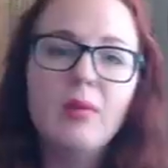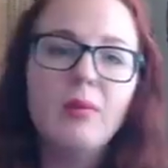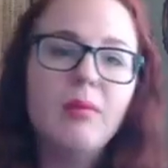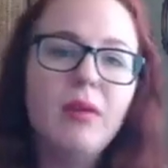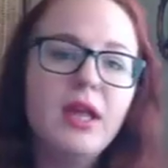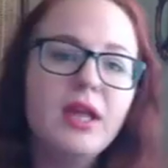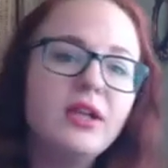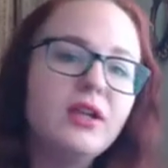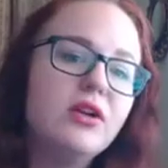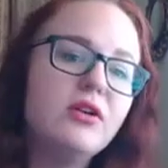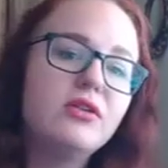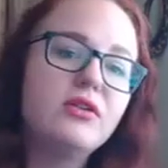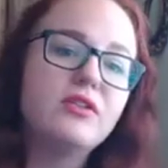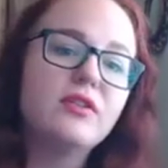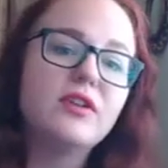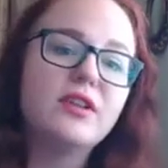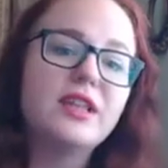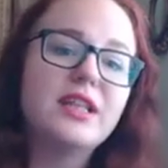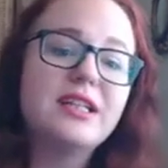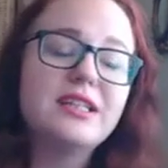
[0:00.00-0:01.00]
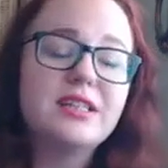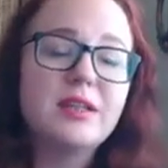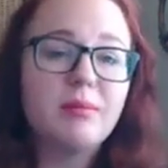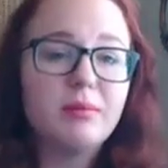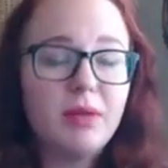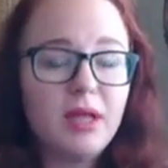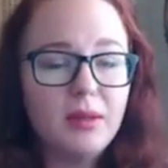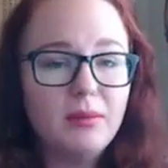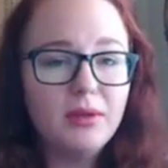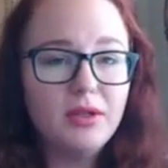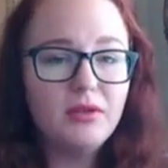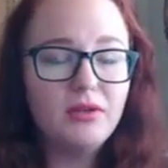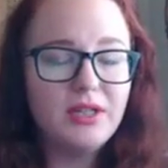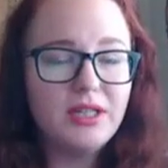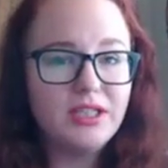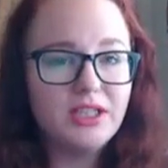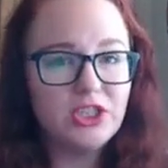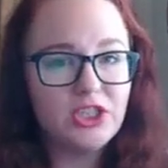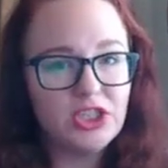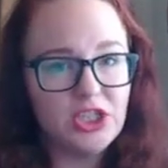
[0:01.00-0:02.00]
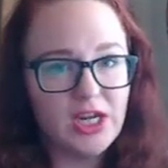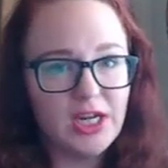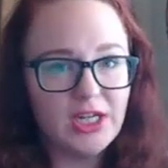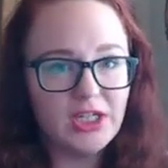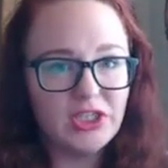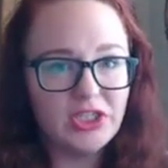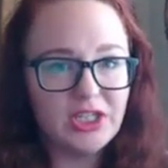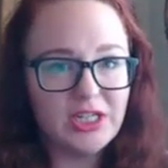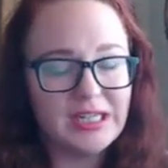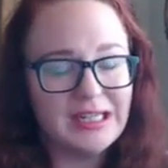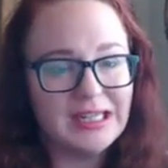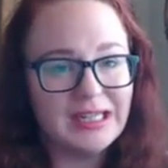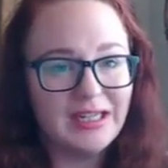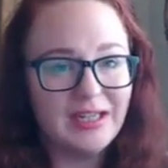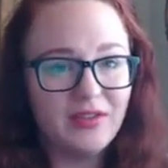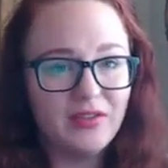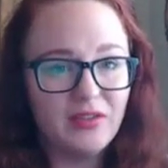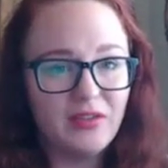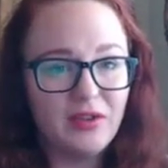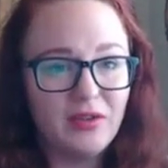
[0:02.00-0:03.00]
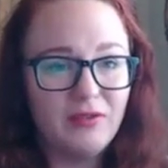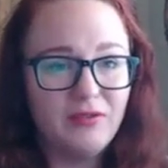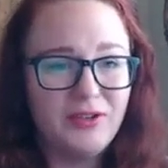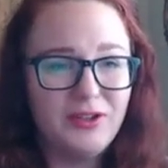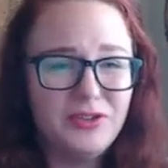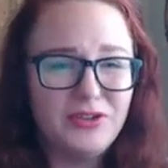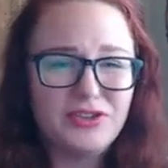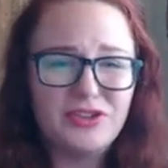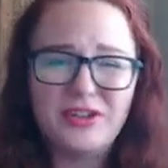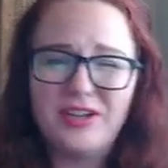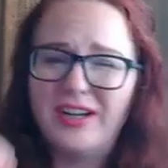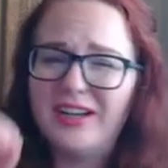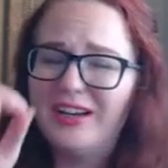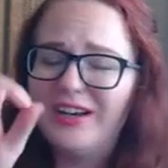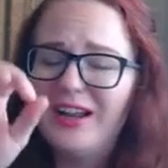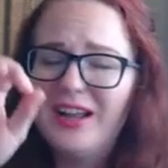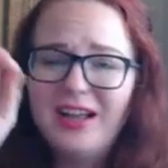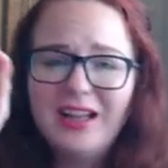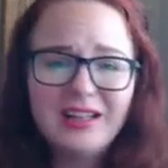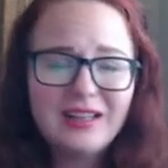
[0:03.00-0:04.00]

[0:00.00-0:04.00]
make notes for things that maybe you need to change in the future, and